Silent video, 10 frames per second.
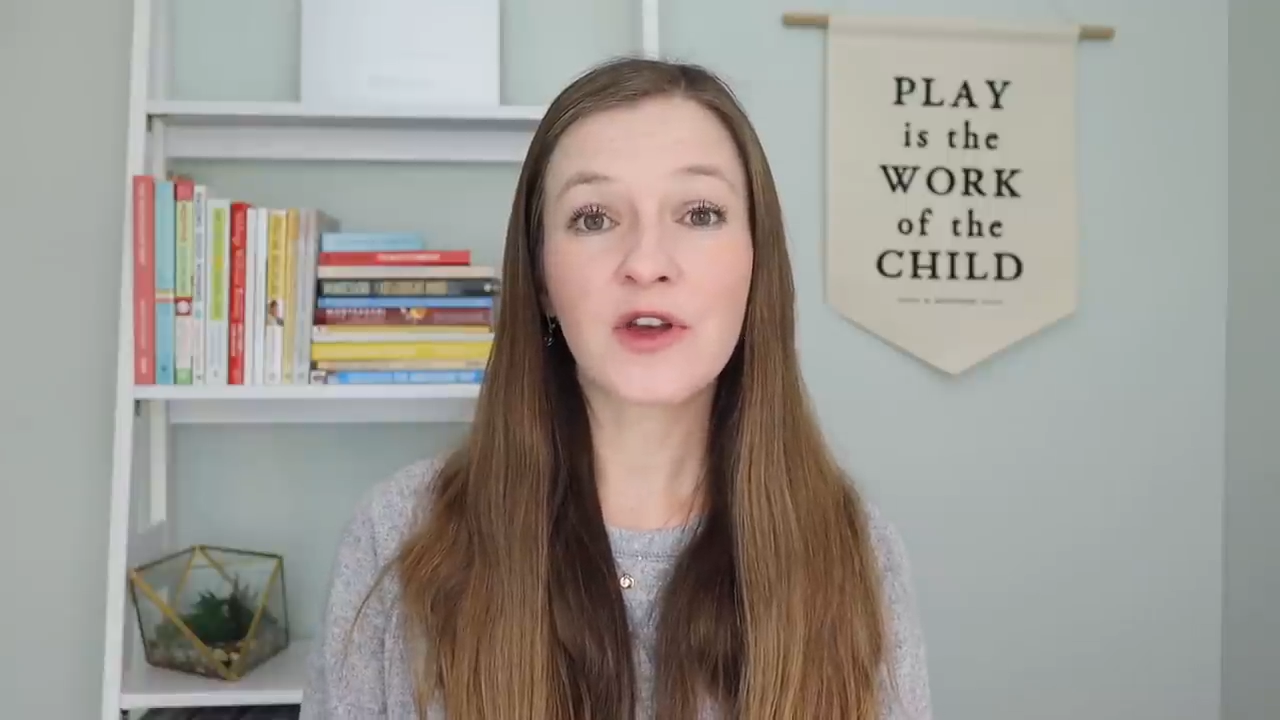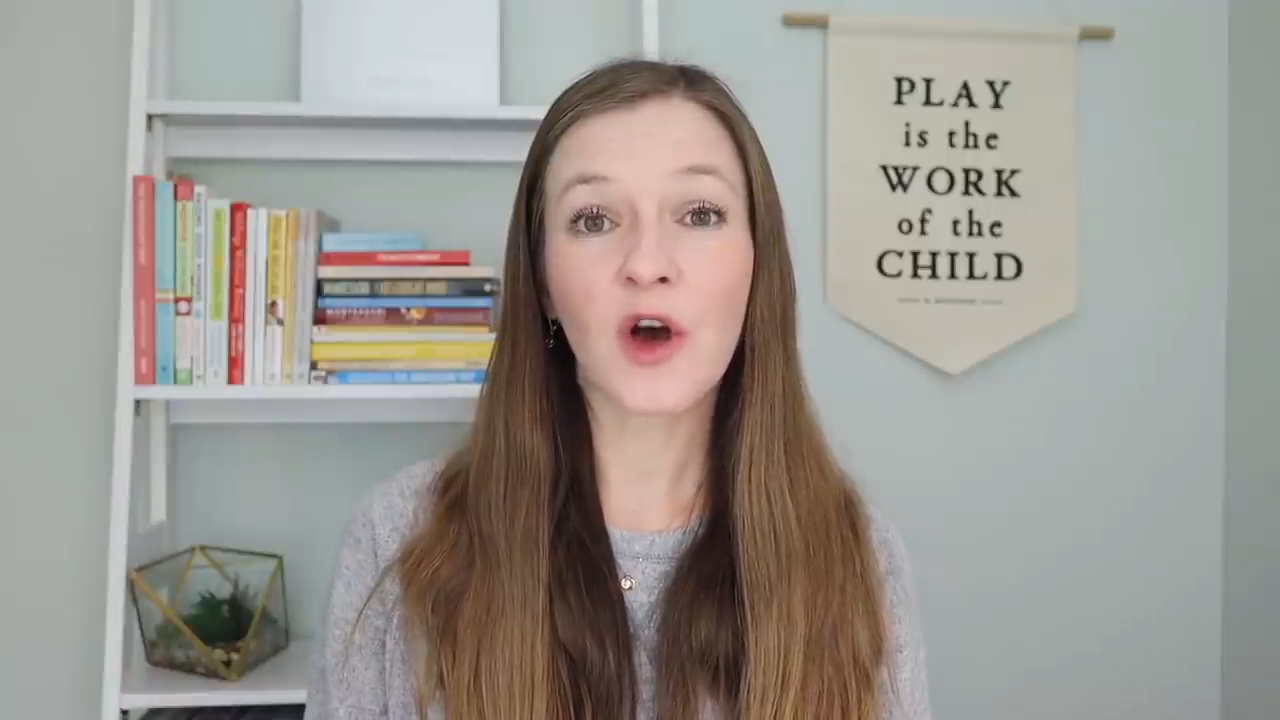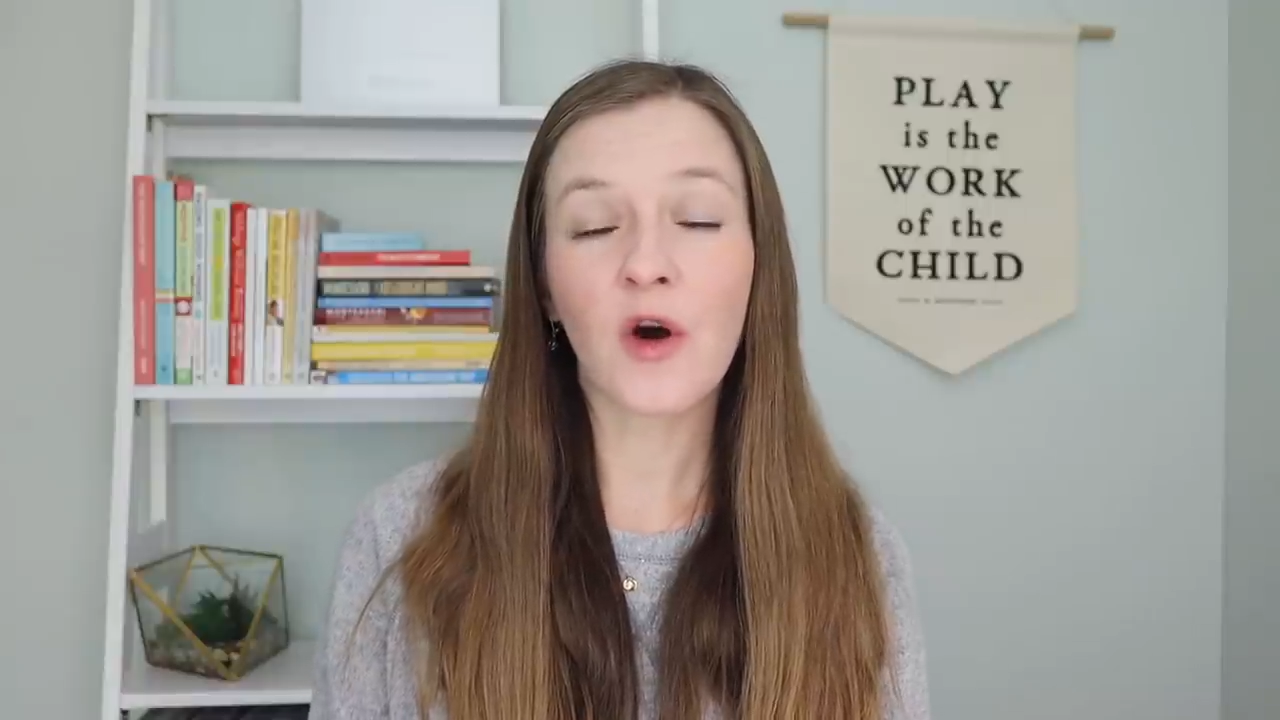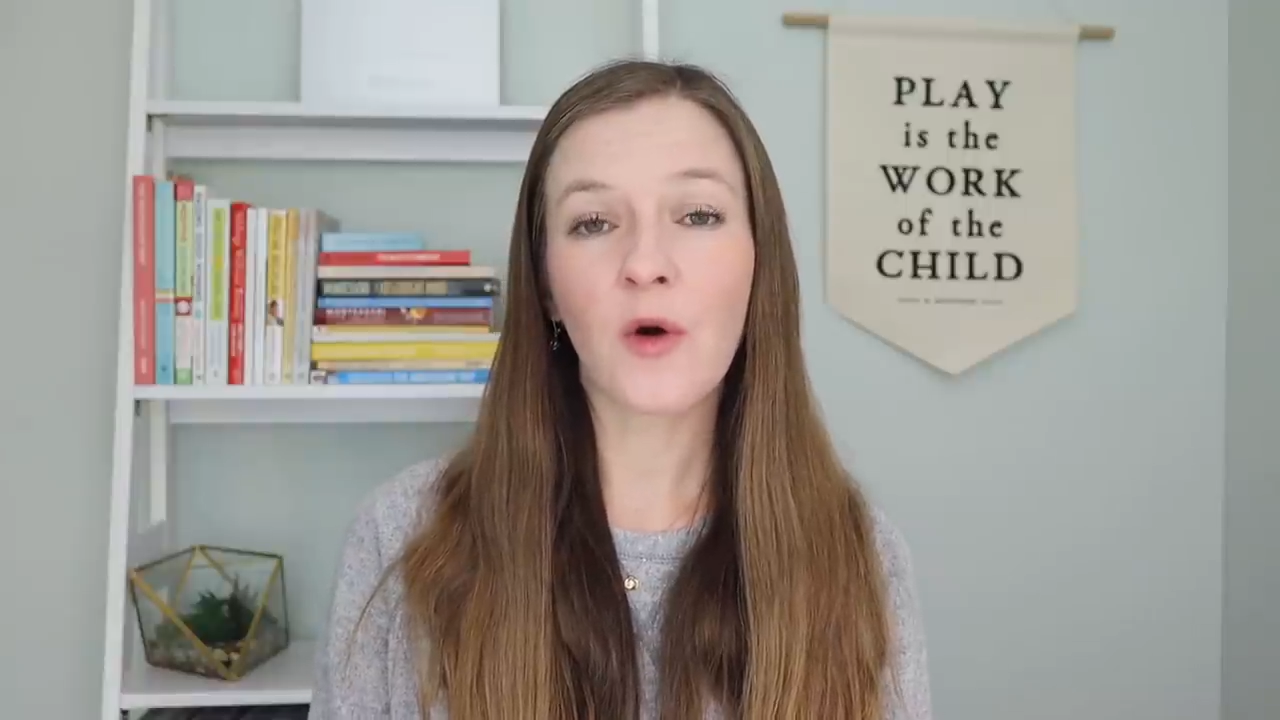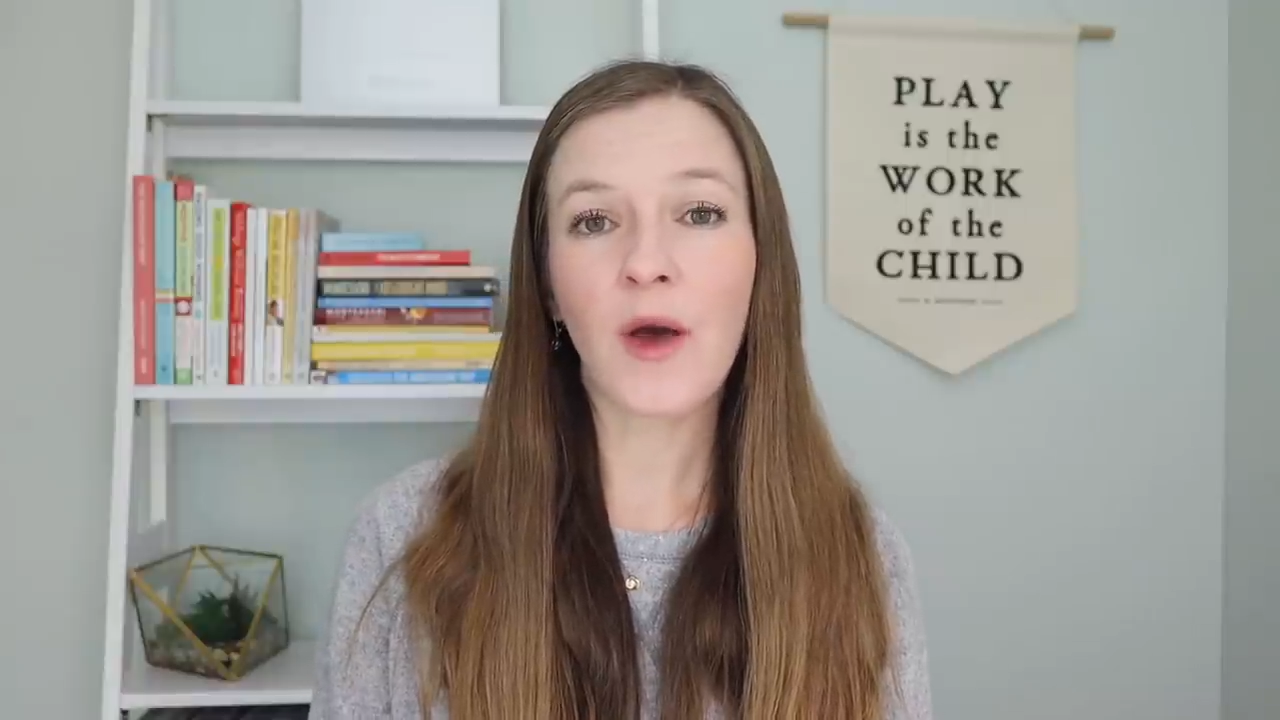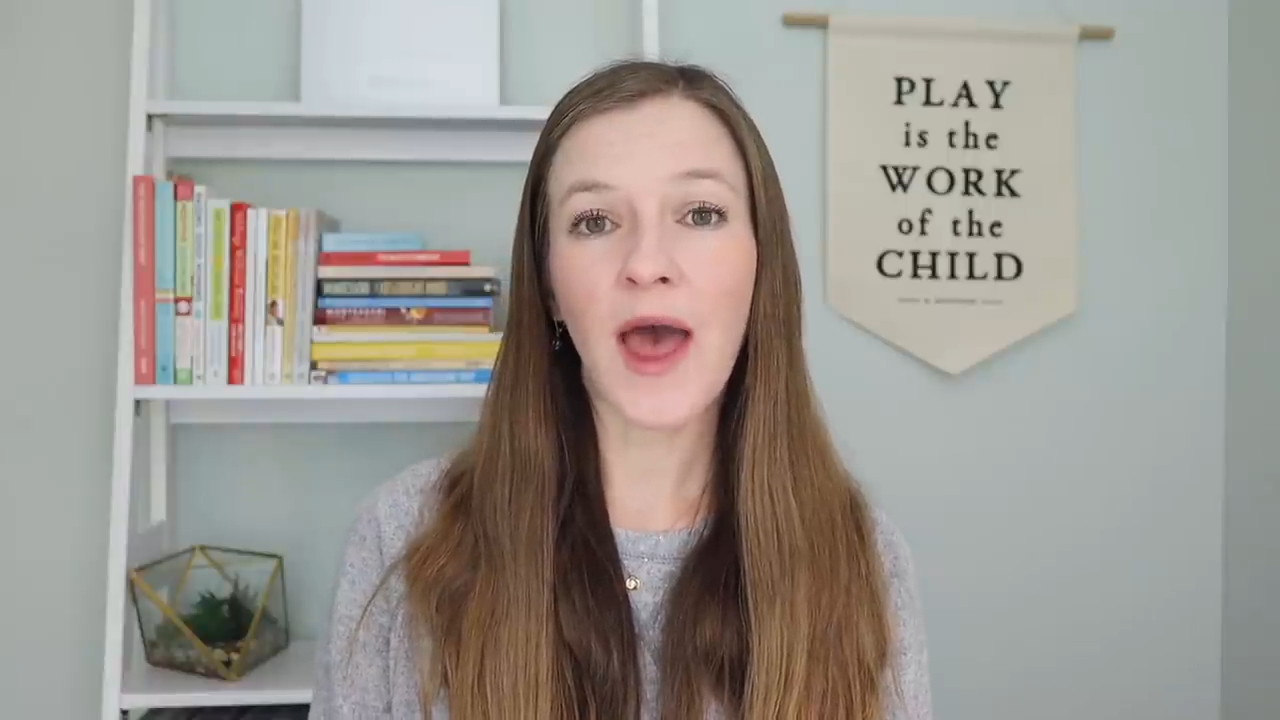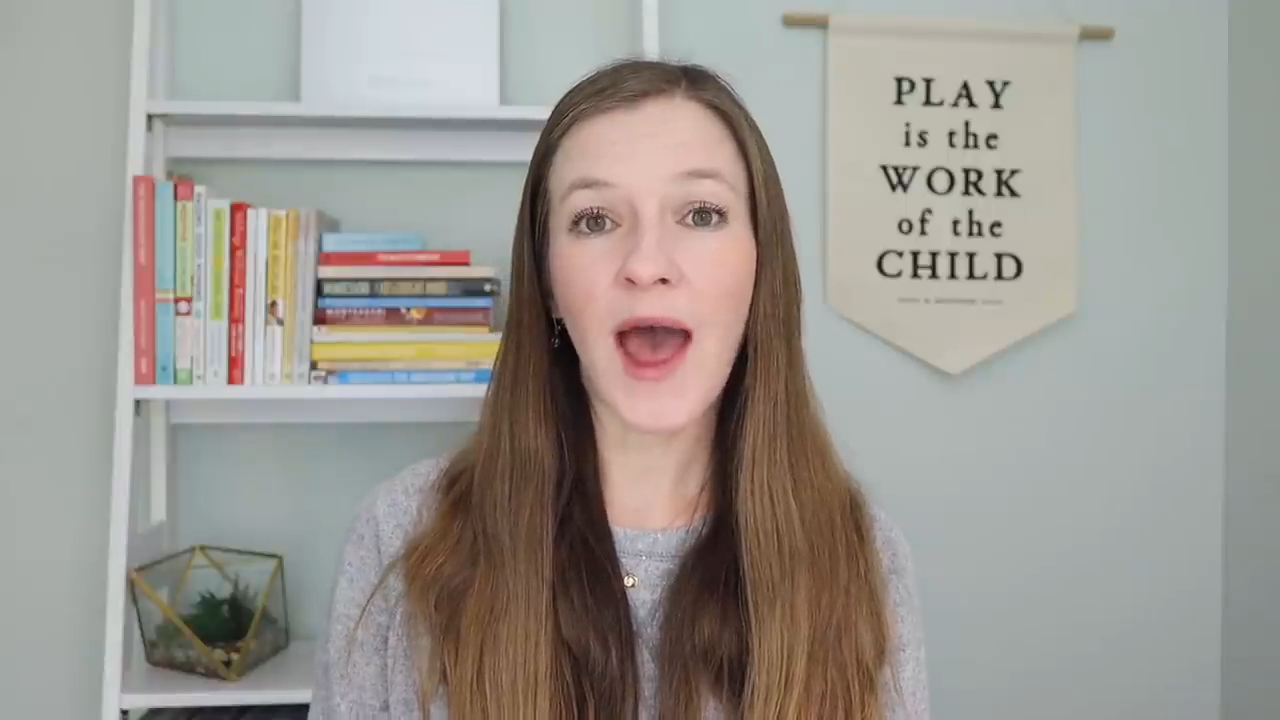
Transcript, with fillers: go